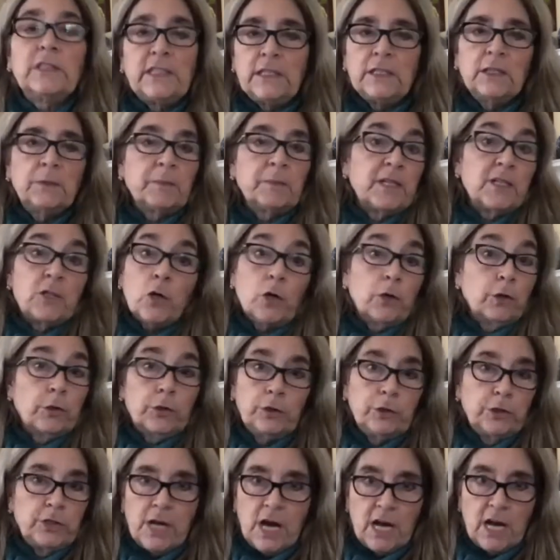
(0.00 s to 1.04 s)
that my daughter
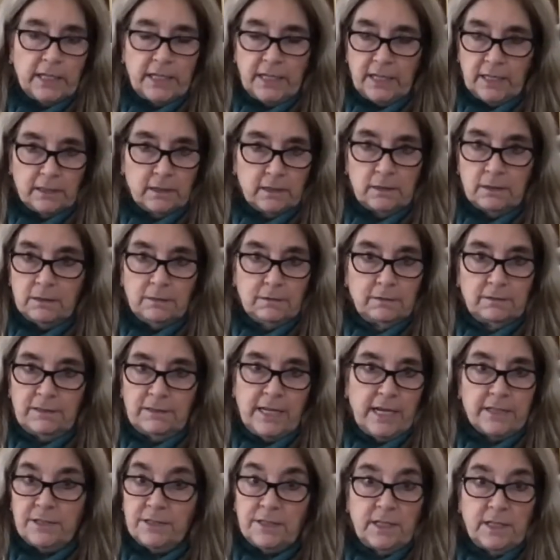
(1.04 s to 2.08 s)
could not get
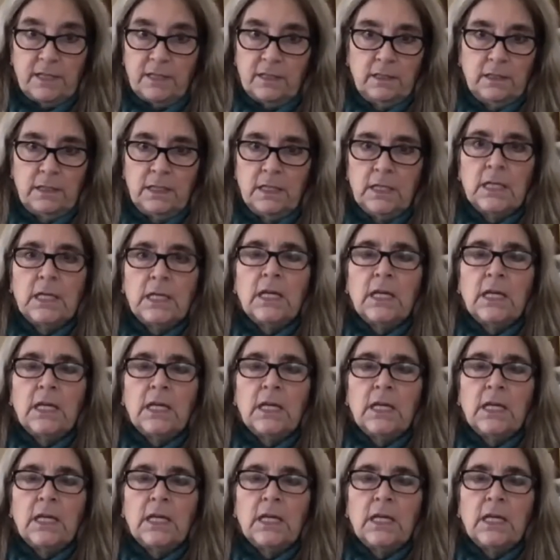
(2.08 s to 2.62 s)
tested.